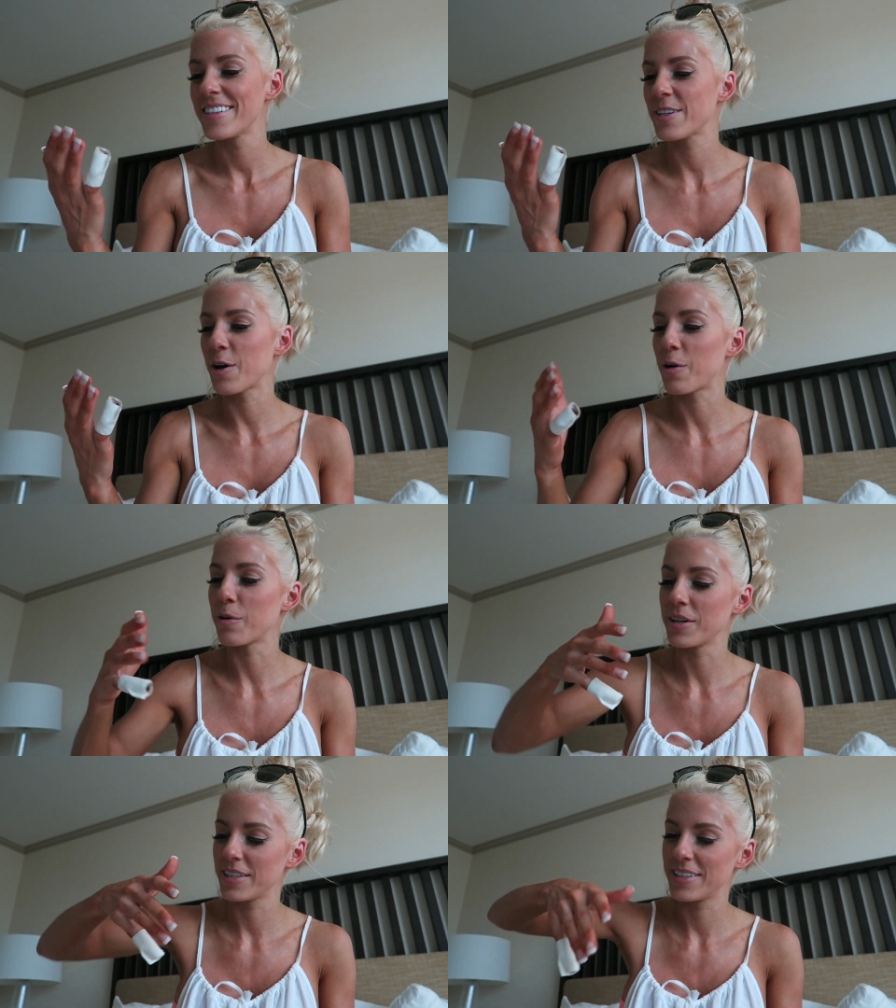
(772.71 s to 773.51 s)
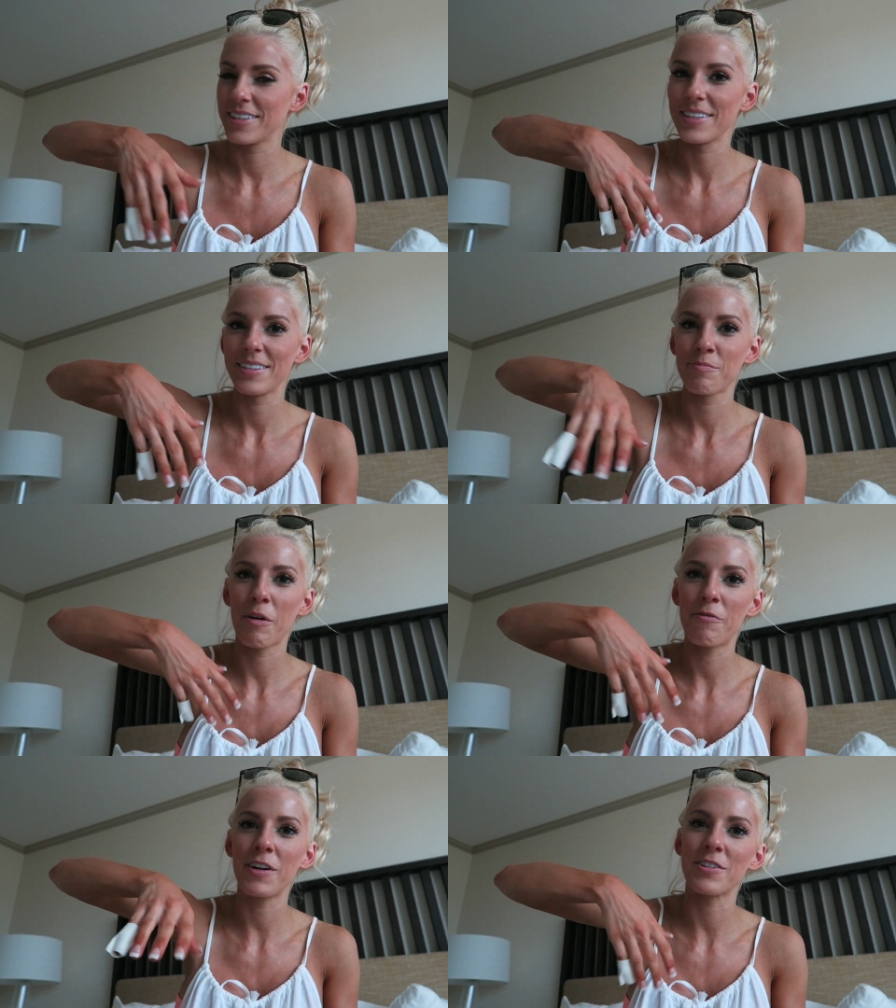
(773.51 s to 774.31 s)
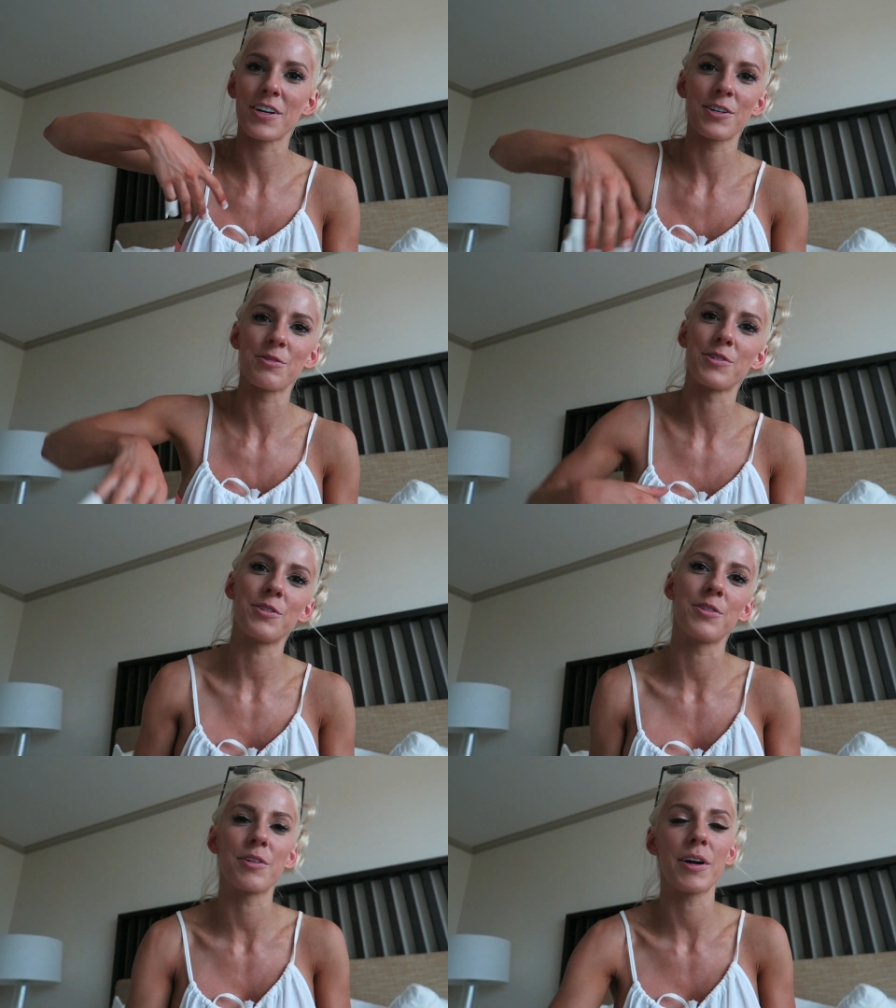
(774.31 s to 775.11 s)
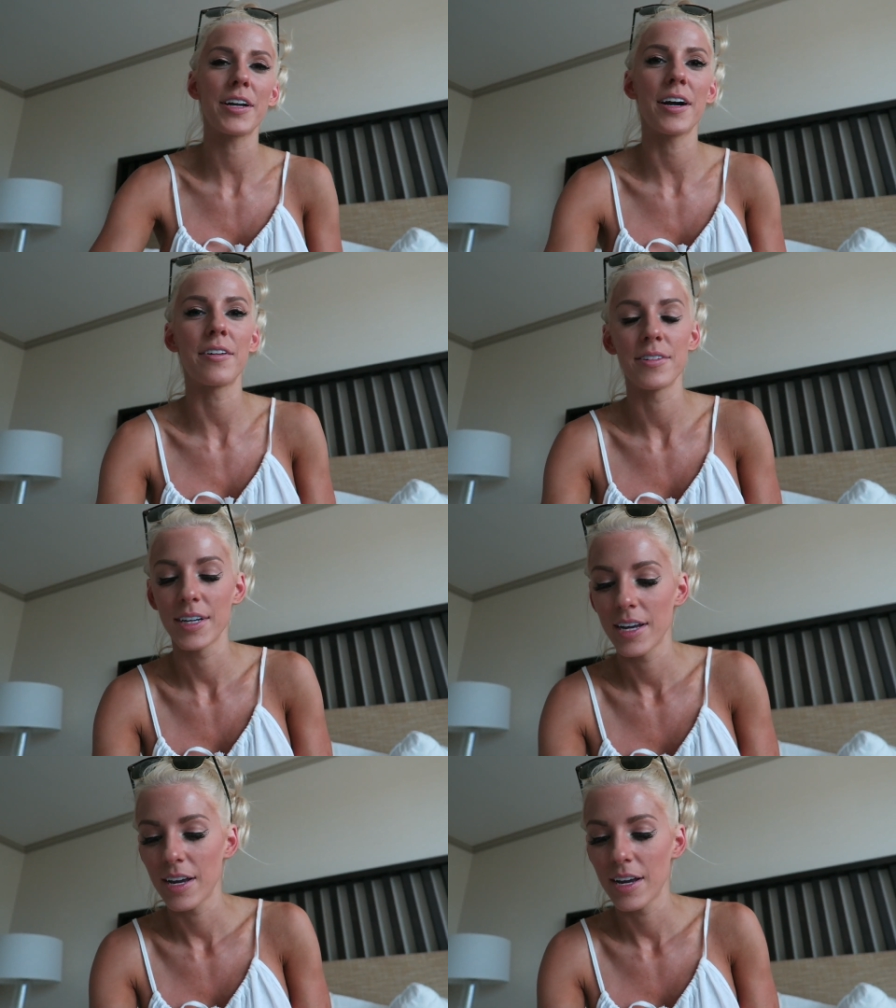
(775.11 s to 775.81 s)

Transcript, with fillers: So my finger's not doing too good right now,